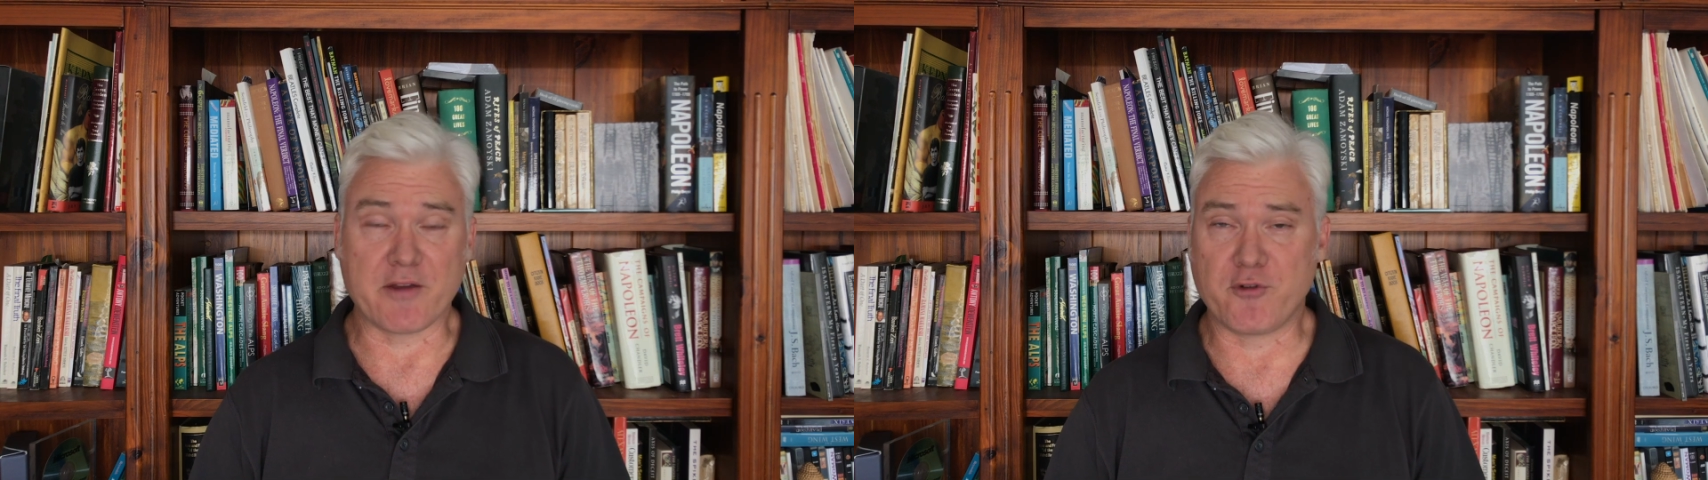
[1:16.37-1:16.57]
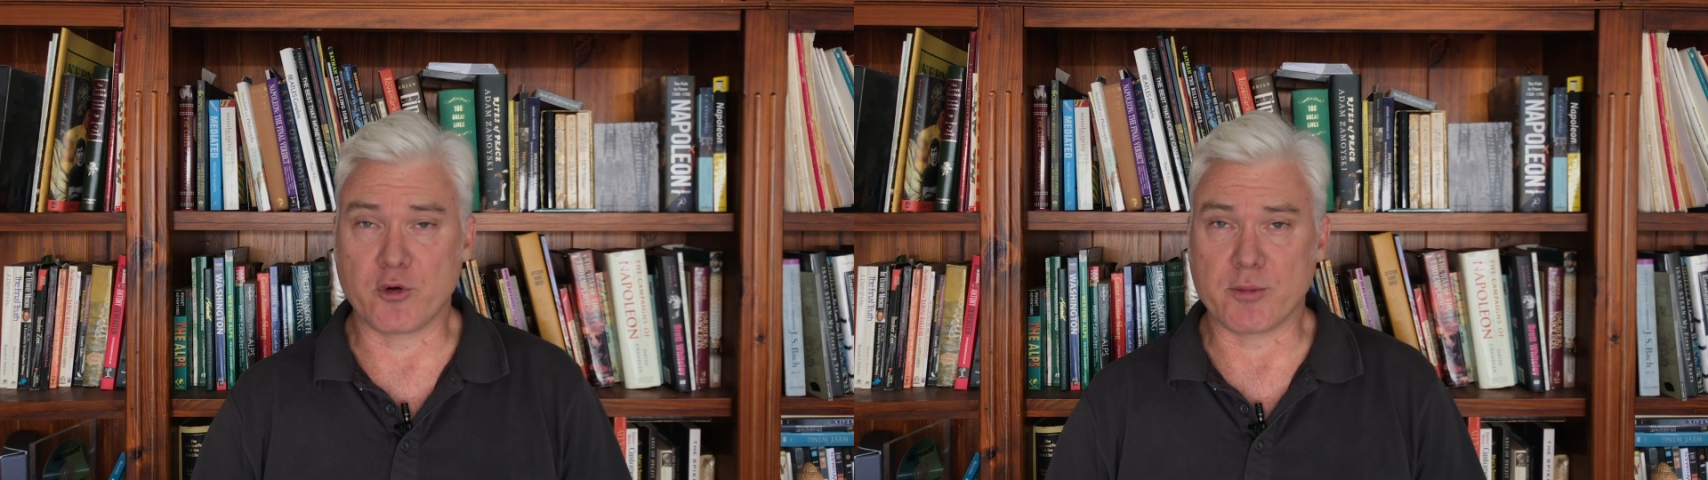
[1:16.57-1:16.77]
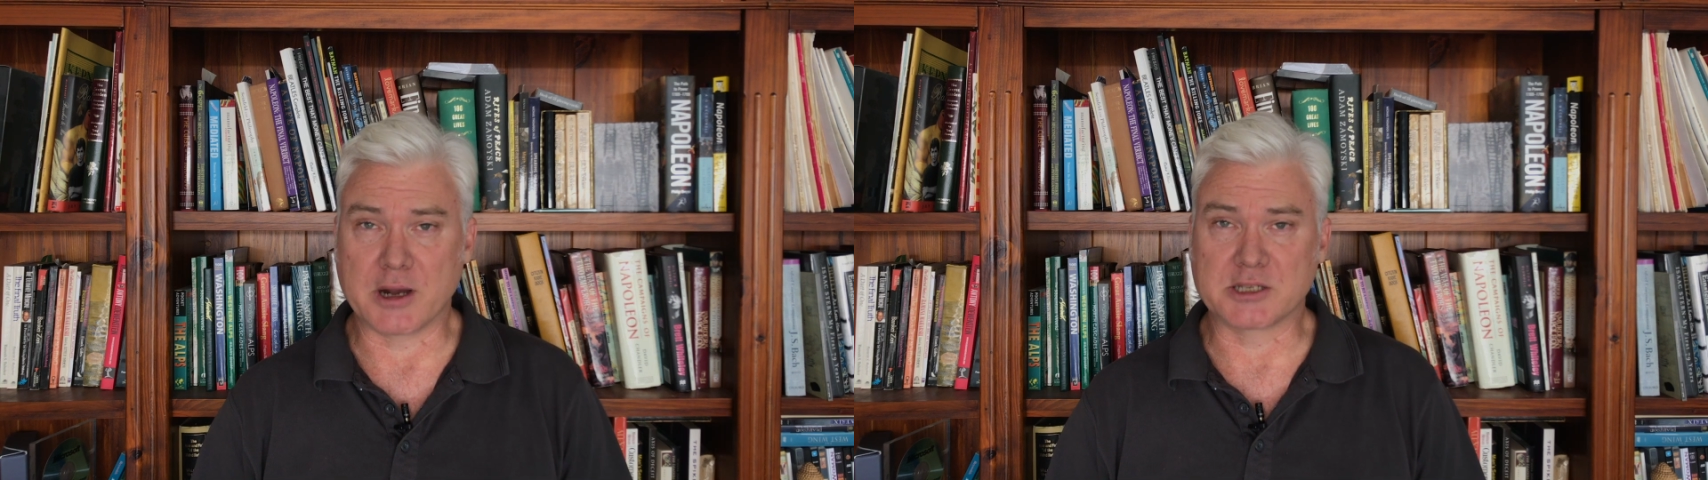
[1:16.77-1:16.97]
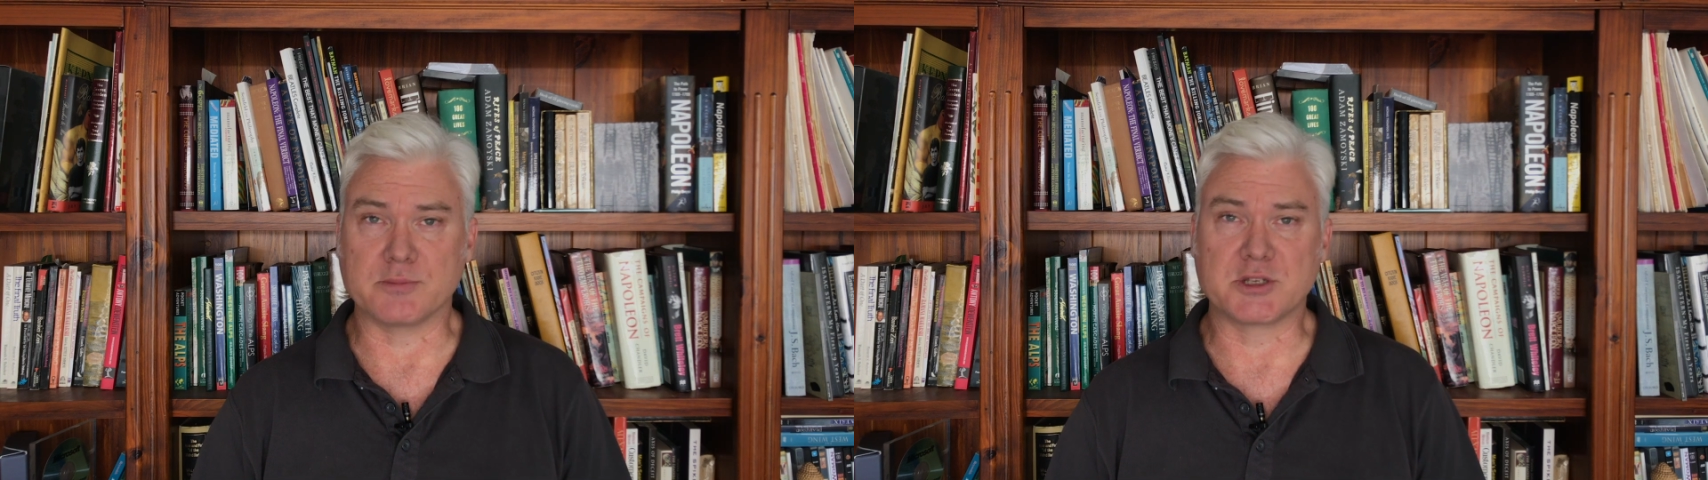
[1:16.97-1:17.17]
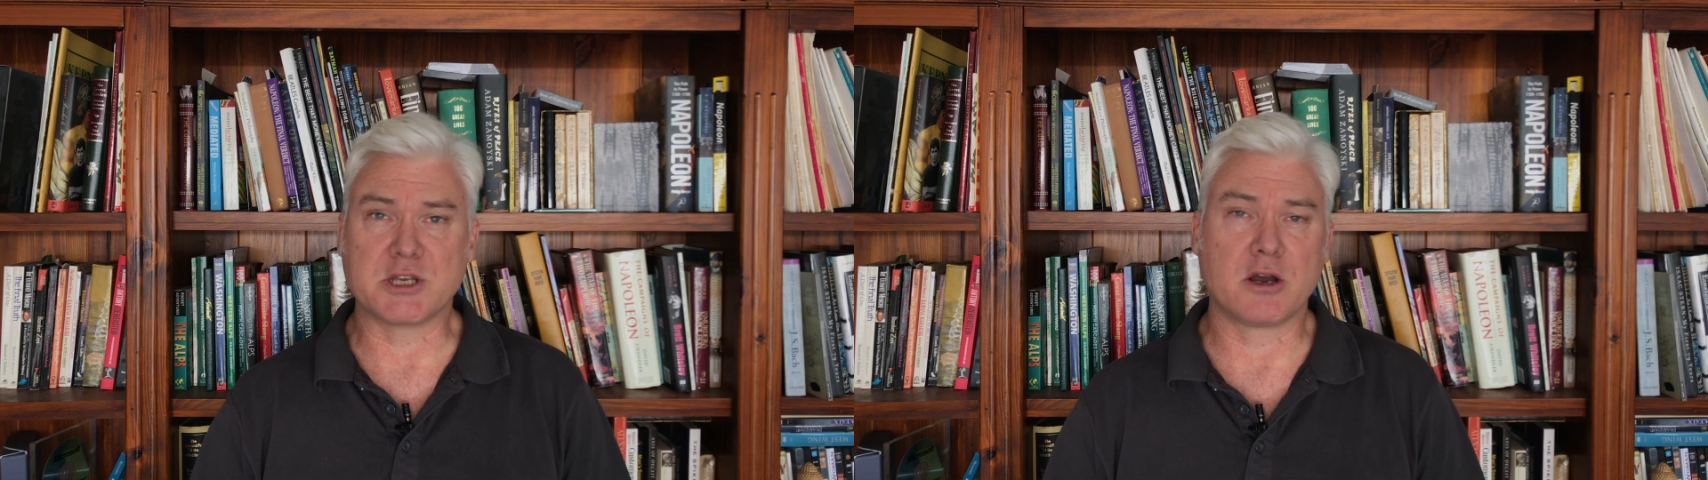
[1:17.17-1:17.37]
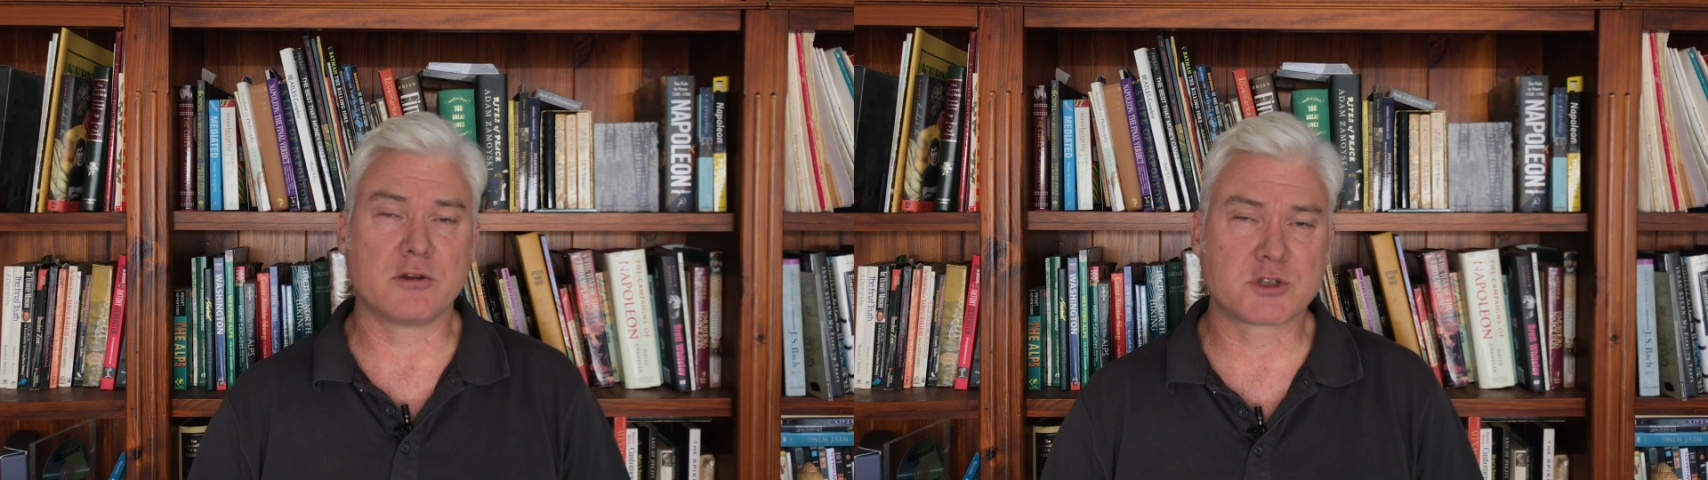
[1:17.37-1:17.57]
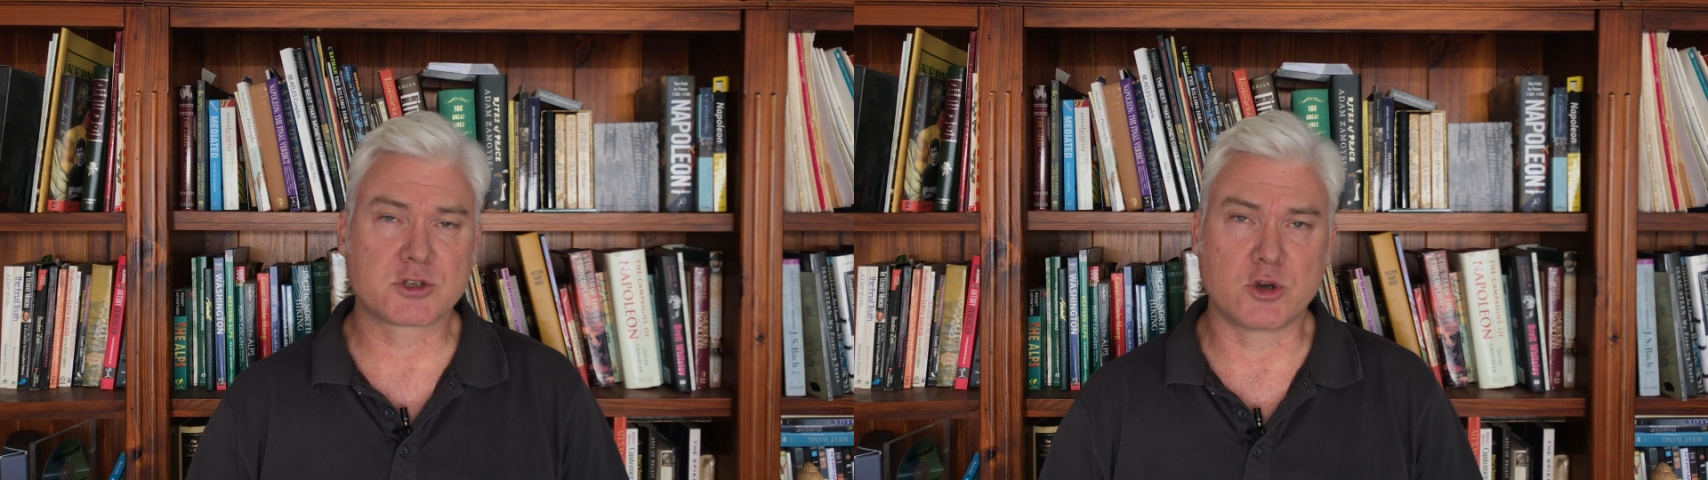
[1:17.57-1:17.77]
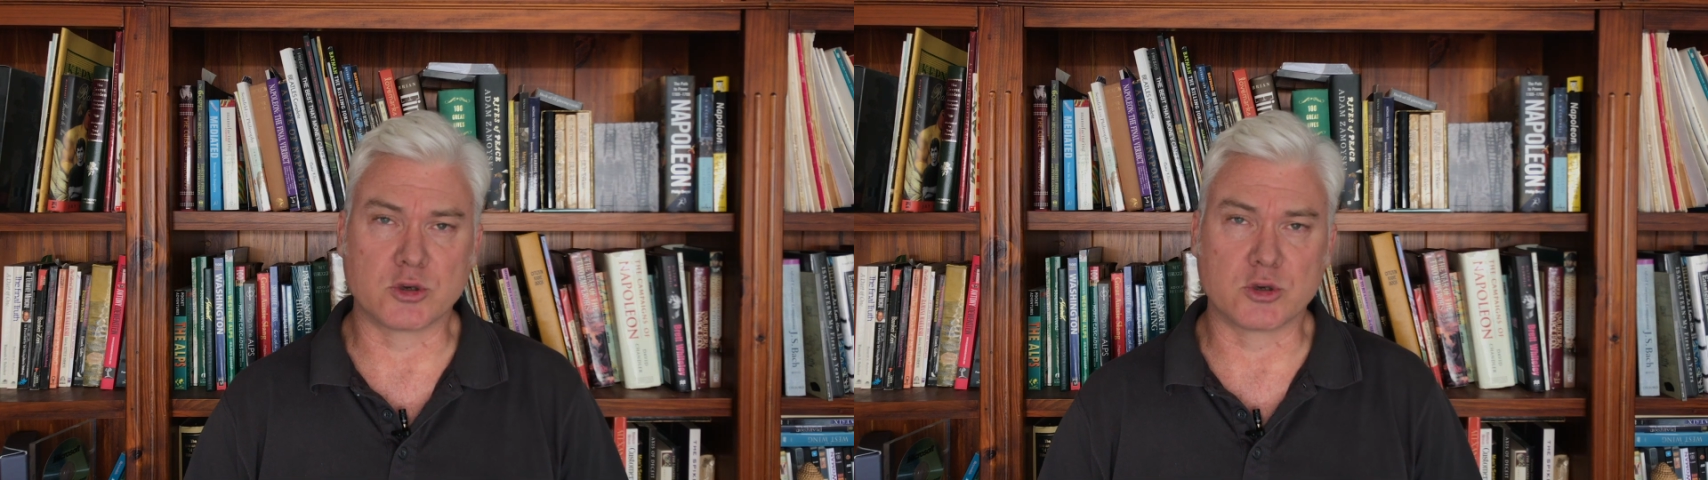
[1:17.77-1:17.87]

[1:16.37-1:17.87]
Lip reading: They fought amongst themselves,